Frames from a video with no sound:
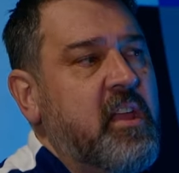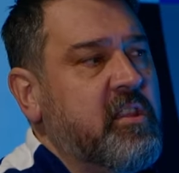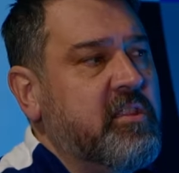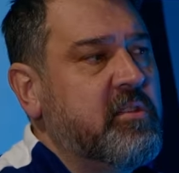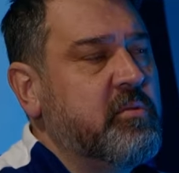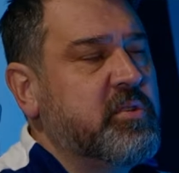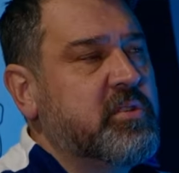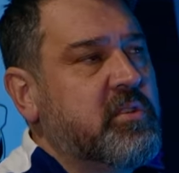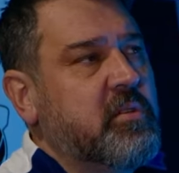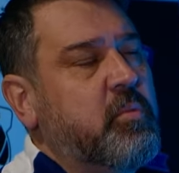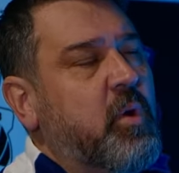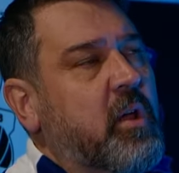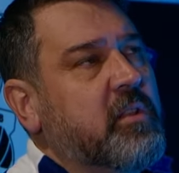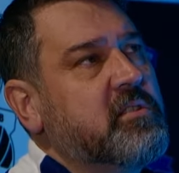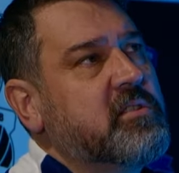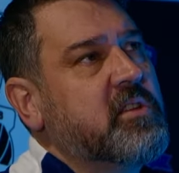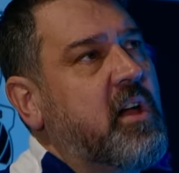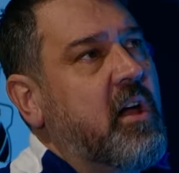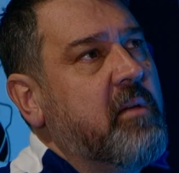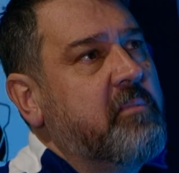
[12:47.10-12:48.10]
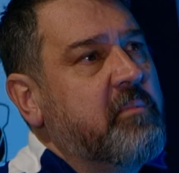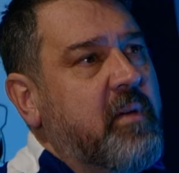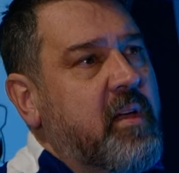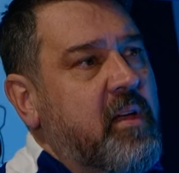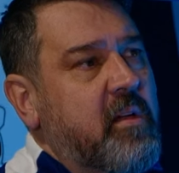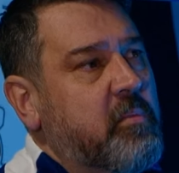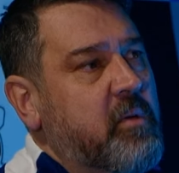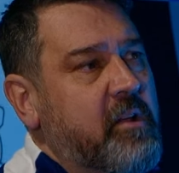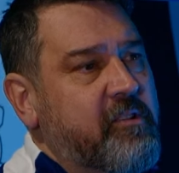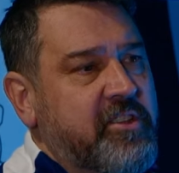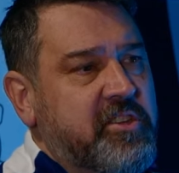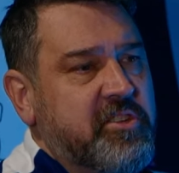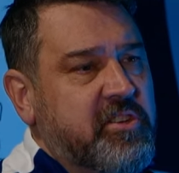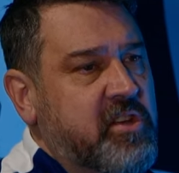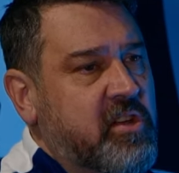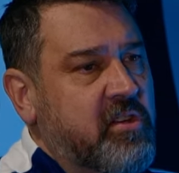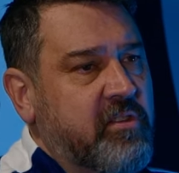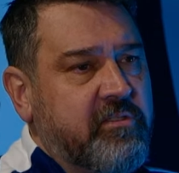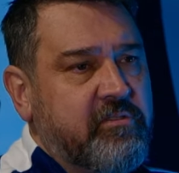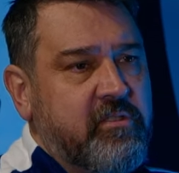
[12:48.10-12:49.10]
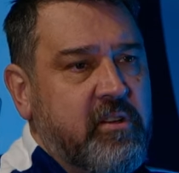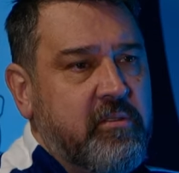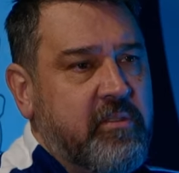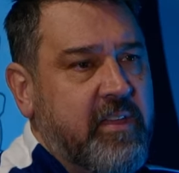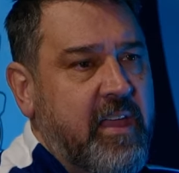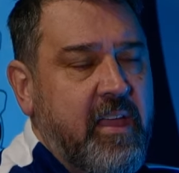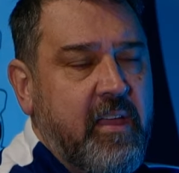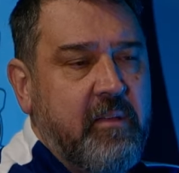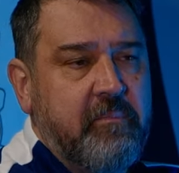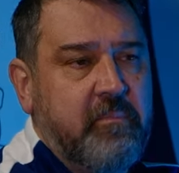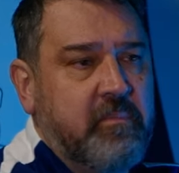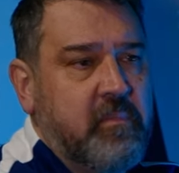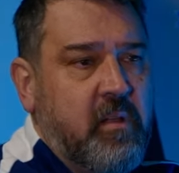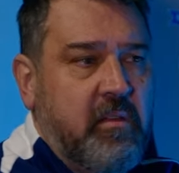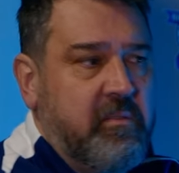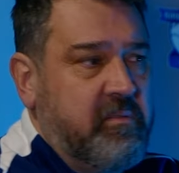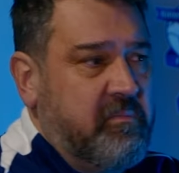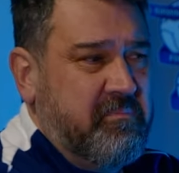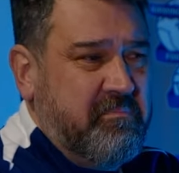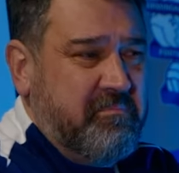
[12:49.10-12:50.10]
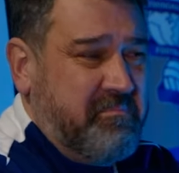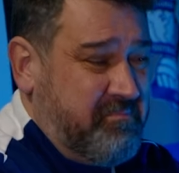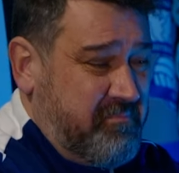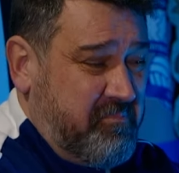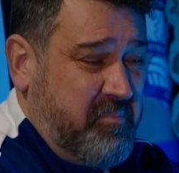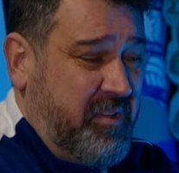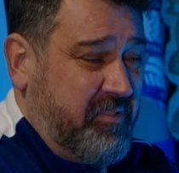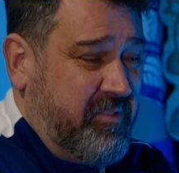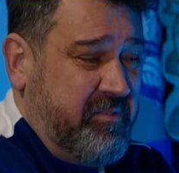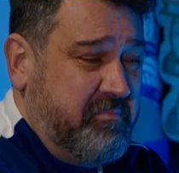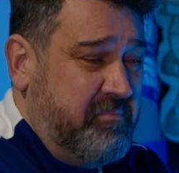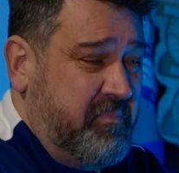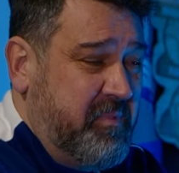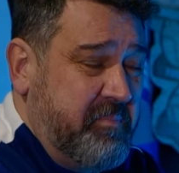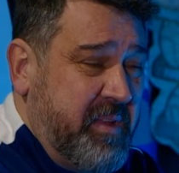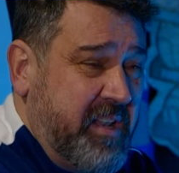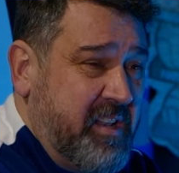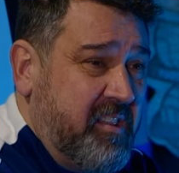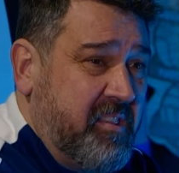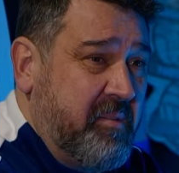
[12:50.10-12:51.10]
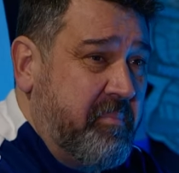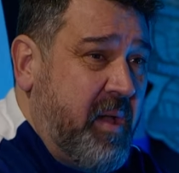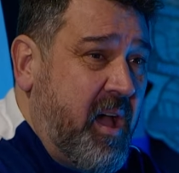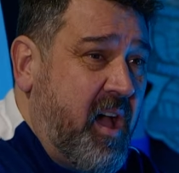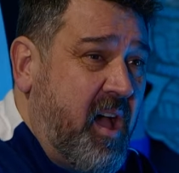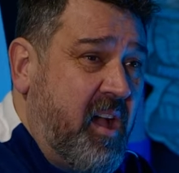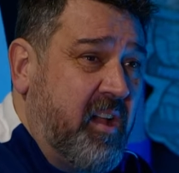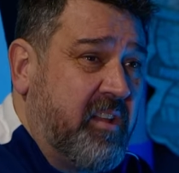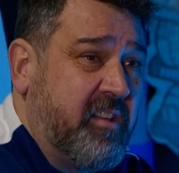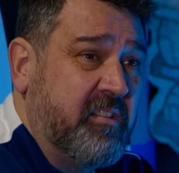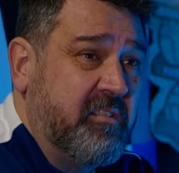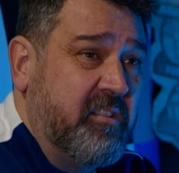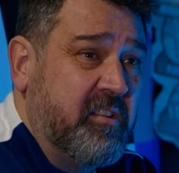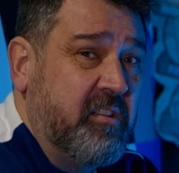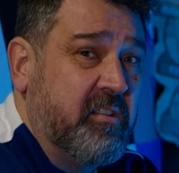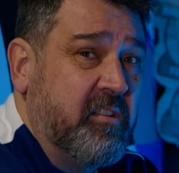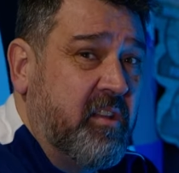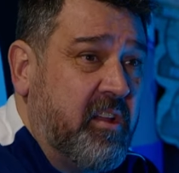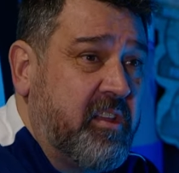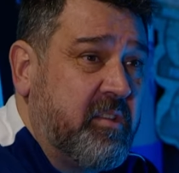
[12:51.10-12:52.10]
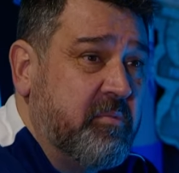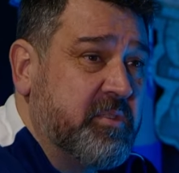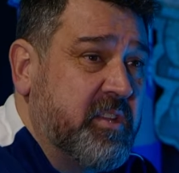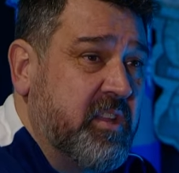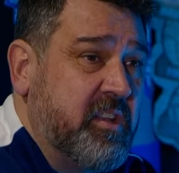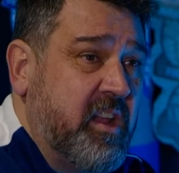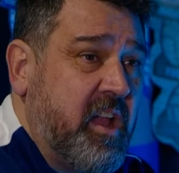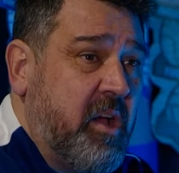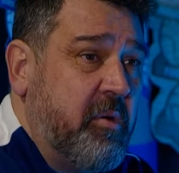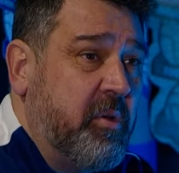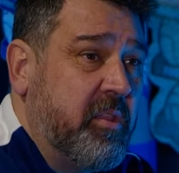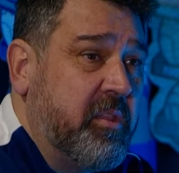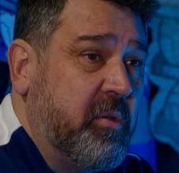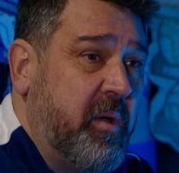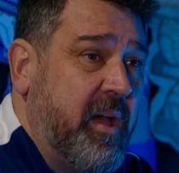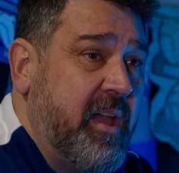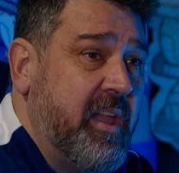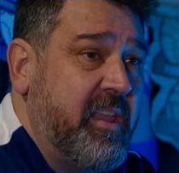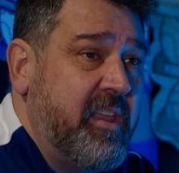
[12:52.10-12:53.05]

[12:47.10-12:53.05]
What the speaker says: There was the one time where he just cut through there, the middle of the park, and looked like he was going to go all the way.